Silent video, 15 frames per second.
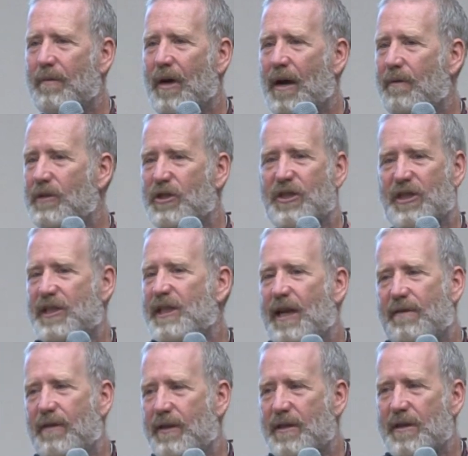I was just
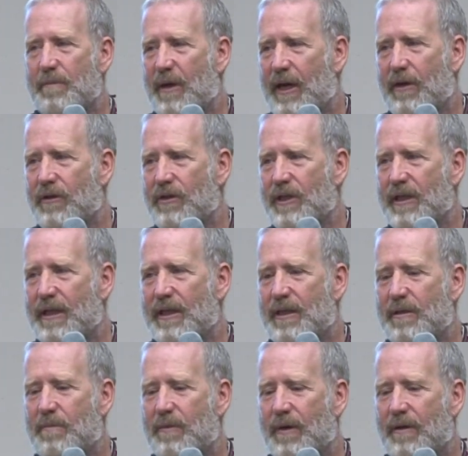saving tomato
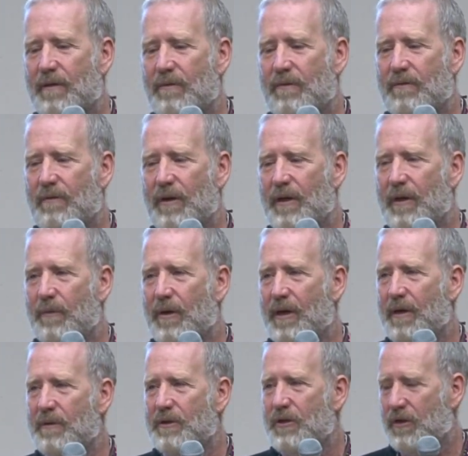seeds, but really what
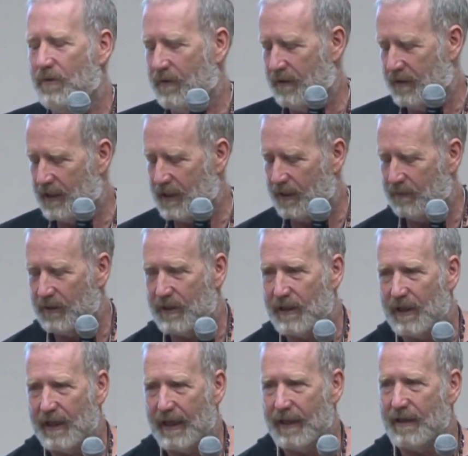I was doing is I was
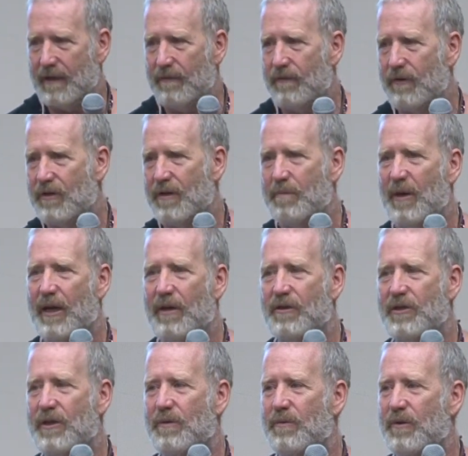selecting for
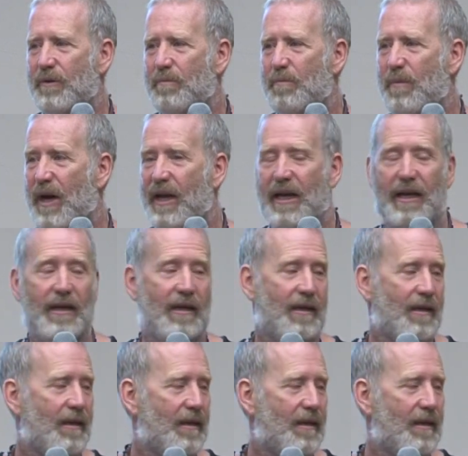tomatoes that weren't muddy